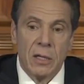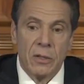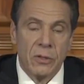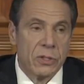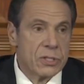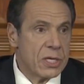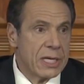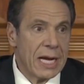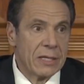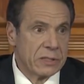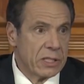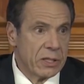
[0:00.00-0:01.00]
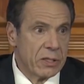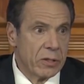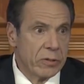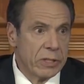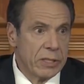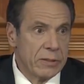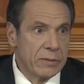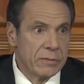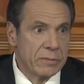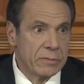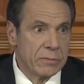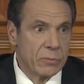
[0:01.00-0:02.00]
New York City Housing Authority,
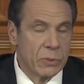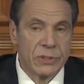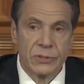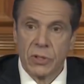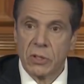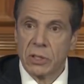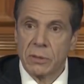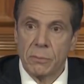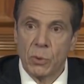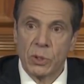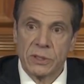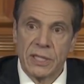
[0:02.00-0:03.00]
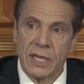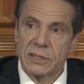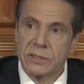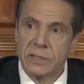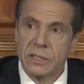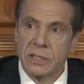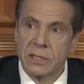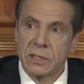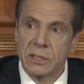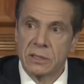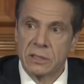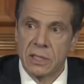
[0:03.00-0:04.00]
we're starting more
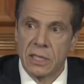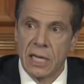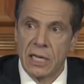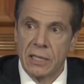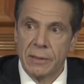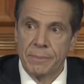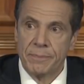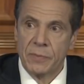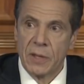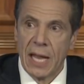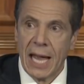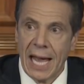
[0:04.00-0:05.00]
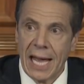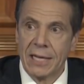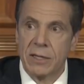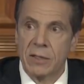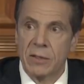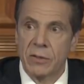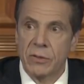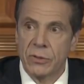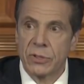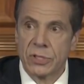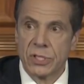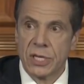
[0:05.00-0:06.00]
testing today at New
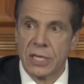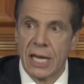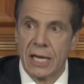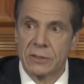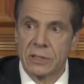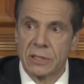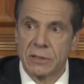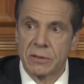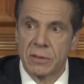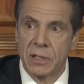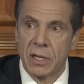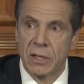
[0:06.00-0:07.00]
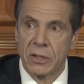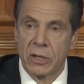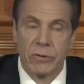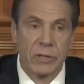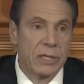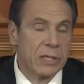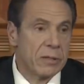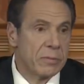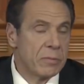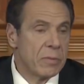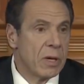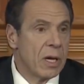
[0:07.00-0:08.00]
York City Housing Authority
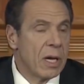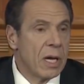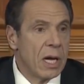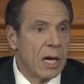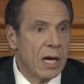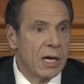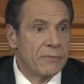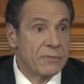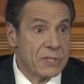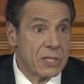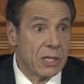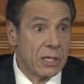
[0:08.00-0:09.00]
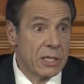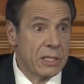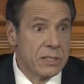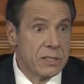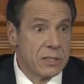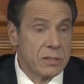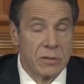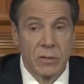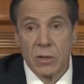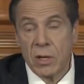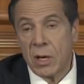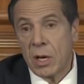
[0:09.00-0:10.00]
facilities.
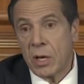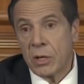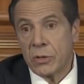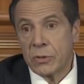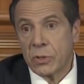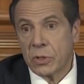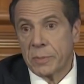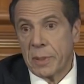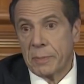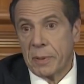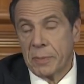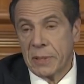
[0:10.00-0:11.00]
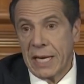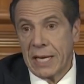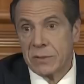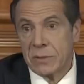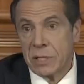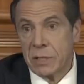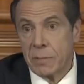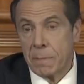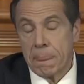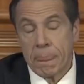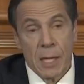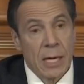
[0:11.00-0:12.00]
You talk about public housing.
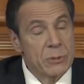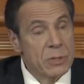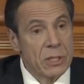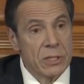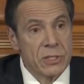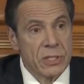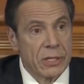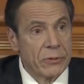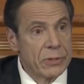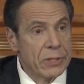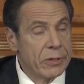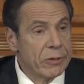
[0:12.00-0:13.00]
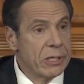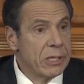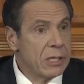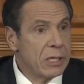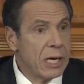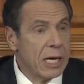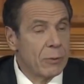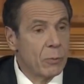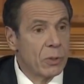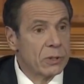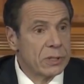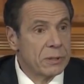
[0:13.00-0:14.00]
I was a HUD secretary. I
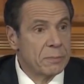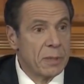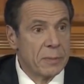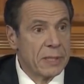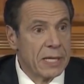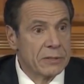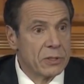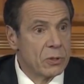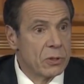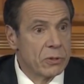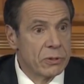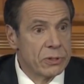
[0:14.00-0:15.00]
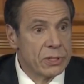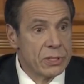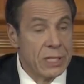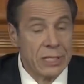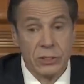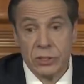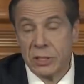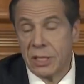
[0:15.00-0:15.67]
worked in public housing all across this nation.